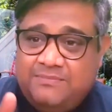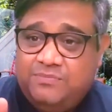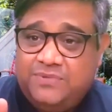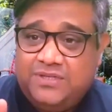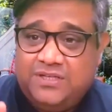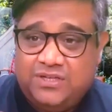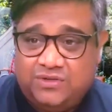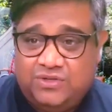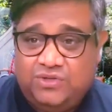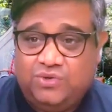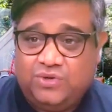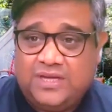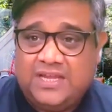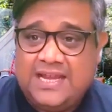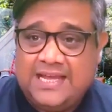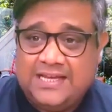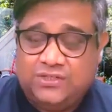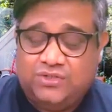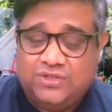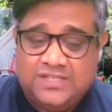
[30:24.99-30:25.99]
you can
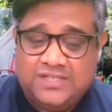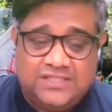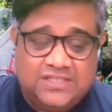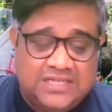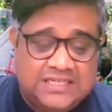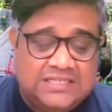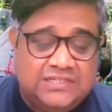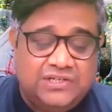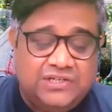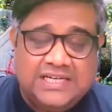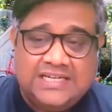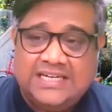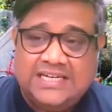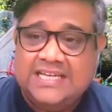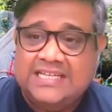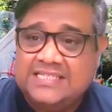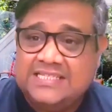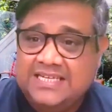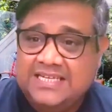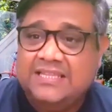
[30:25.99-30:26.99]
actually generate
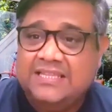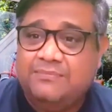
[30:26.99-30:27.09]
and see